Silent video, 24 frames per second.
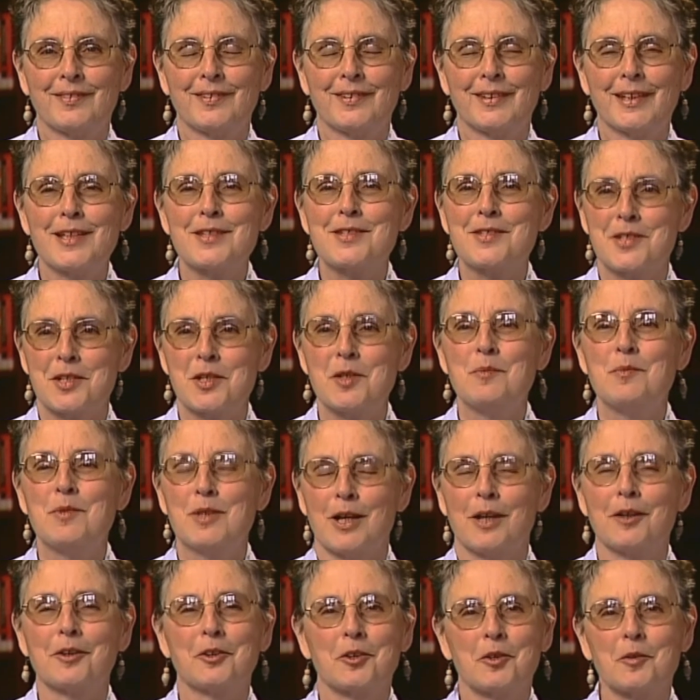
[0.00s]
They seem
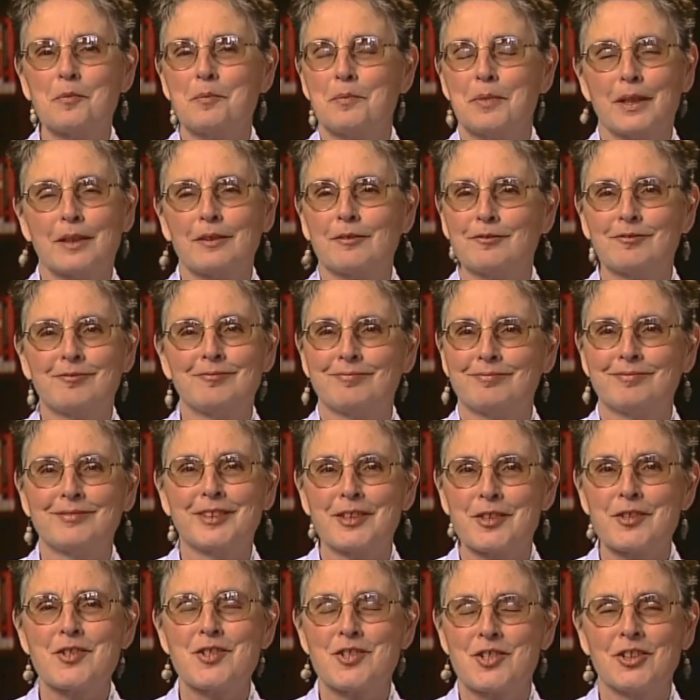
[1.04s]
younger, but
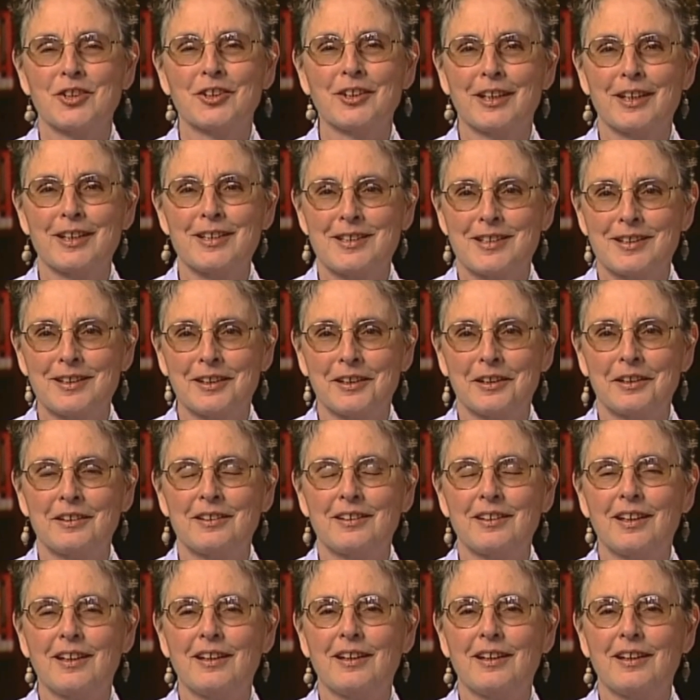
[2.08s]
they're still 18.